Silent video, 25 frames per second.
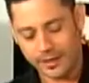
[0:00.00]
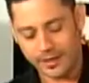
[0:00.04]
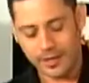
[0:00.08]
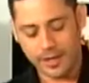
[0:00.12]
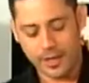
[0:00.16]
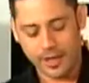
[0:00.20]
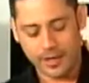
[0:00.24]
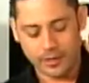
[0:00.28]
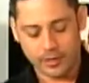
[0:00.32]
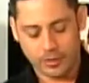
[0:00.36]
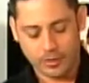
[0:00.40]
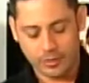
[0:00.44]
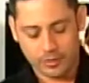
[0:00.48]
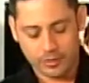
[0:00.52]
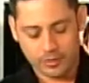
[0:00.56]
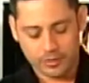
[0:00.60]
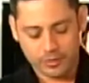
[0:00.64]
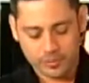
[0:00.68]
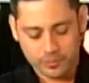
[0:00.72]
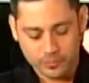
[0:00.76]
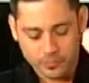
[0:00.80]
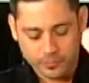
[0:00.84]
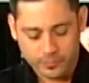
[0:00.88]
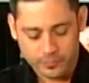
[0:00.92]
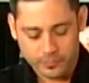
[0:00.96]
it kind of all
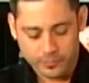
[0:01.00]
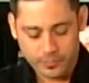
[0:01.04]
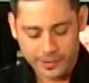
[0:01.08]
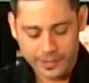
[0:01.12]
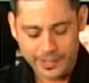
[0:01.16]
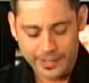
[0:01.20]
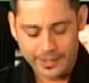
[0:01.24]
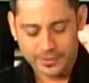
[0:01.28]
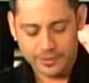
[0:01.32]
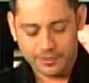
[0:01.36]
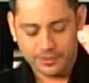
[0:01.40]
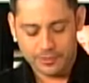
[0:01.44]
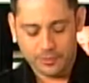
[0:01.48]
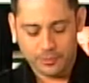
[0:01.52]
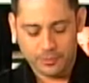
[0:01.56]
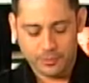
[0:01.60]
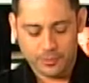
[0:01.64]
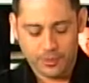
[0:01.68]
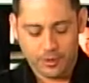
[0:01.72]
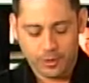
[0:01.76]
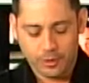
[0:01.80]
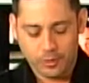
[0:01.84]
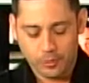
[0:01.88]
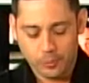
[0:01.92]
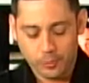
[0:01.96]
relates to
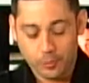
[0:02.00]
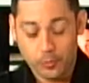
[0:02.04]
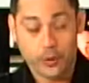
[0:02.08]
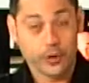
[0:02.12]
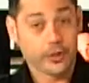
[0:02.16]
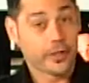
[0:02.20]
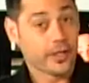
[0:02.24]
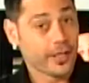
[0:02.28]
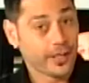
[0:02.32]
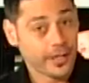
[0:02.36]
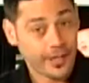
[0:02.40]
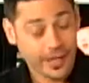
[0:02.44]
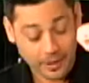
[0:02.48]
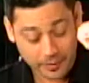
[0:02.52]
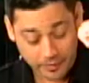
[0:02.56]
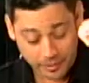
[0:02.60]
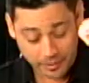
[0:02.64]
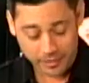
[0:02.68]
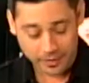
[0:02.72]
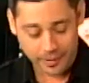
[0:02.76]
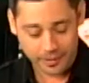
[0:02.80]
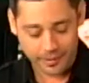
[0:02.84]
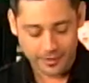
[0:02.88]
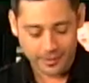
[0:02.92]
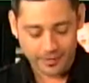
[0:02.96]
the whole working out
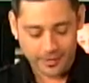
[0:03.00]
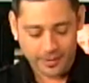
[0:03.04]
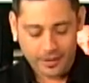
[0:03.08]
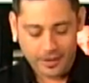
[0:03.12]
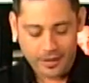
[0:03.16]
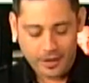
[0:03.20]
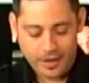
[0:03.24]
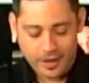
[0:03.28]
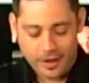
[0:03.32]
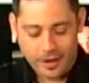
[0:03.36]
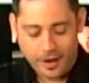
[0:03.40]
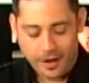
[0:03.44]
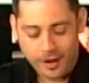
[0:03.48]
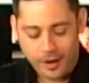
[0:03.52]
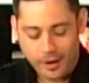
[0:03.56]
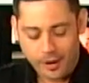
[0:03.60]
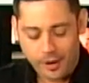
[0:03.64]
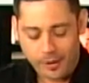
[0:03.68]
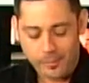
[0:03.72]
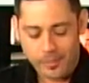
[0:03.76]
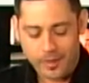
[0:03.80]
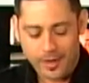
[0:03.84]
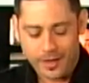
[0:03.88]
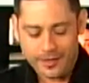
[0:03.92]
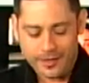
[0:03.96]
thing.
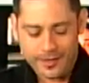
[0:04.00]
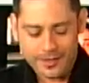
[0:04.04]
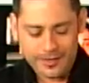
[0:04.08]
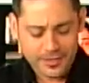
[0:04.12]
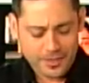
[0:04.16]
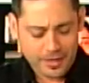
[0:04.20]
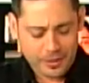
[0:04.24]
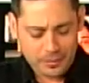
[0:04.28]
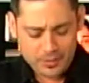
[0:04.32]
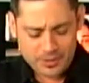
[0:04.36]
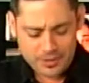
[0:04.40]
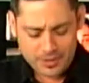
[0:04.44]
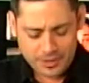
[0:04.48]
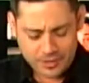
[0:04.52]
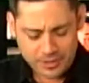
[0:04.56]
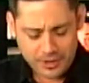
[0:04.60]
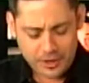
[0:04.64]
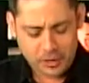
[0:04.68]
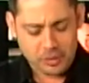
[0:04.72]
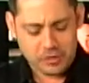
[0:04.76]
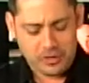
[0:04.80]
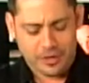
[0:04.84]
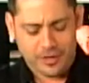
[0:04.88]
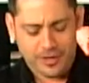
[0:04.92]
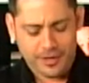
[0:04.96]
I guess I was a
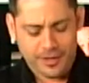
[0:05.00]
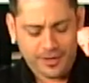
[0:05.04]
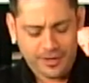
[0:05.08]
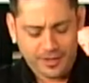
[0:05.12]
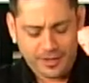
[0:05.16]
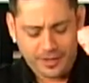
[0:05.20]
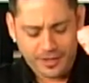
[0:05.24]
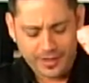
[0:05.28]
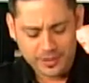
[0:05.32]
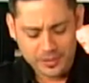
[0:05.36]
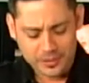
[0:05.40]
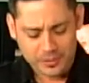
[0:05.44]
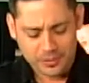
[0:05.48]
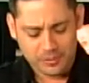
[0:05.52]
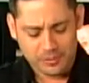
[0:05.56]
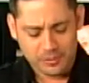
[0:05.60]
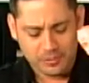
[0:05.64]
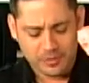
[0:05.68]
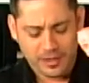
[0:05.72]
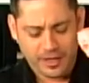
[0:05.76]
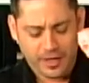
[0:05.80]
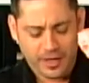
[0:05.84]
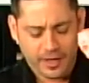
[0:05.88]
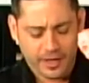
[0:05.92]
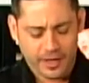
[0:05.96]
little kid in high
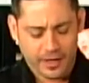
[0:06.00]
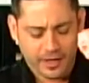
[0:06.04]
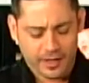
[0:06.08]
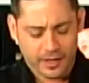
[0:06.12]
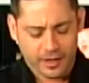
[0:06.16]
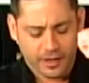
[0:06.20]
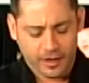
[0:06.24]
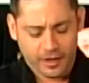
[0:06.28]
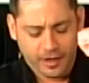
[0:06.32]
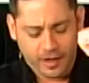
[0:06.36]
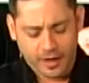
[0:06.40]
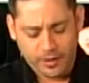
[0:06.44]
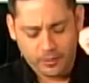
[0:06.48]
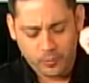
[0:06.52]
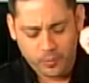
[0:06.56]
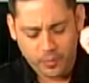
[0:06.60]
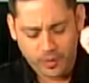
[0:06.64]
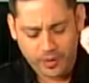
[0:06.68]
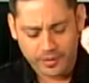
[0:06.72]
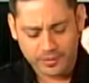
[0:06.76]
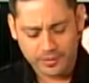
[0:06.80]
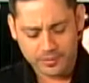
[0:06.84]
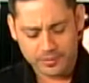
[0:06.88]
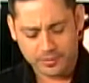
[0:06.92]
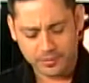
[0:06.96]
school, and I
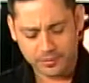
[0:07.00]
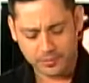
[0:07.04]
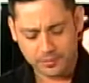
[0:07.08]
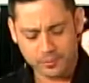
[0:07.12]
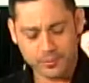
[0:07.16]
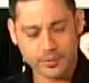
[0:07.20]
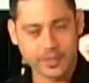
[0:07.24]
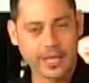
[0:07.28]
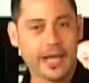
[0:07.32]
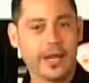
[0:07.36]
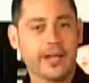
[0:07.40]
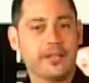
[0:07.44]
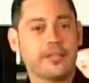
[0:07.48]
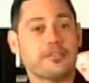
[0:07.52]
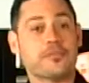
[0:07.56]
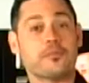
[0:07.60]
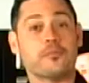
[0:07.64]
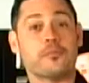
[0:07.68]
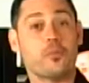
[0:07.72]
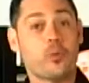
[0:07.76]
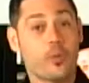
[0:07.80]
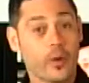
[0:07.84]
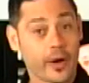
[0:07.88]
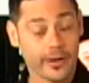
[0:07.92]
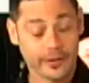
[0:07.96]
wanted to gain
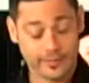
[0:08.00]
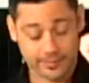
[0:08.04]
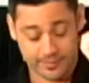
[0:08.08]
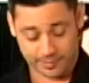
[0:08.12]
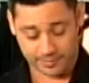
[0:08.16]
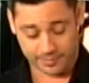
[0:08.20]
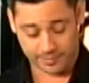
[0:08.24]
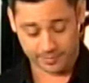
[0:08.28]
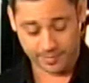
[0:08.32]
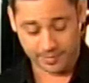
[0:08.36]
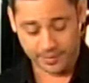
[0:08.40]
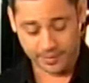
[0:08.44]
some weight.